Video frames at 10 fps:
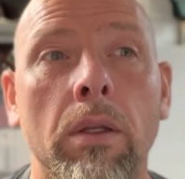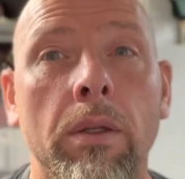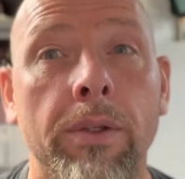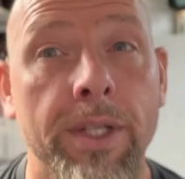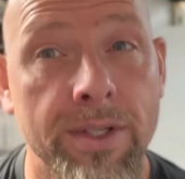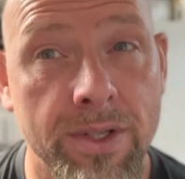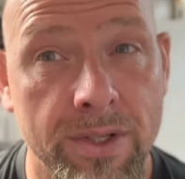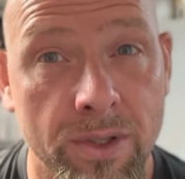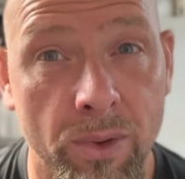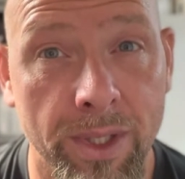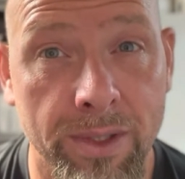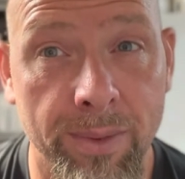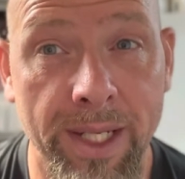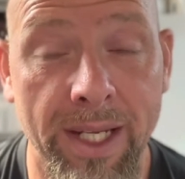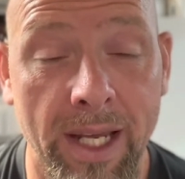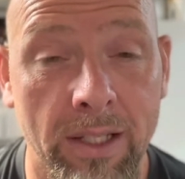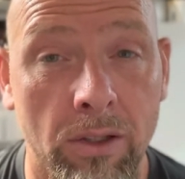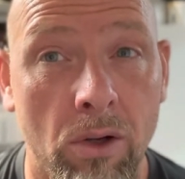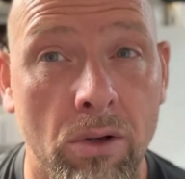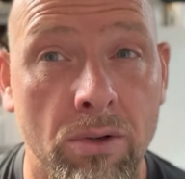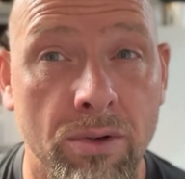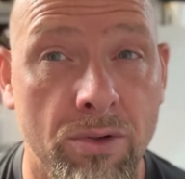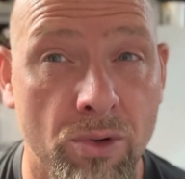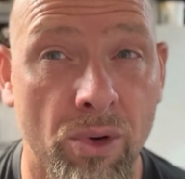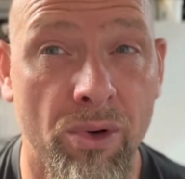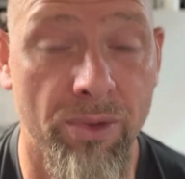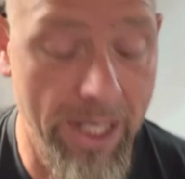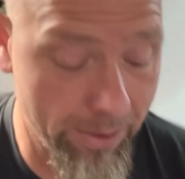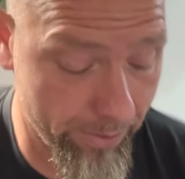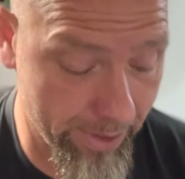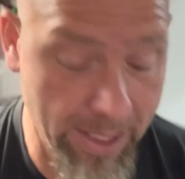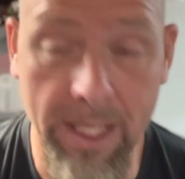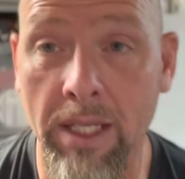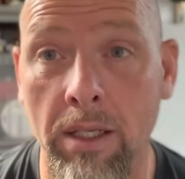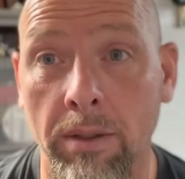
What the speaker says: This is going to be a long drawn out thing.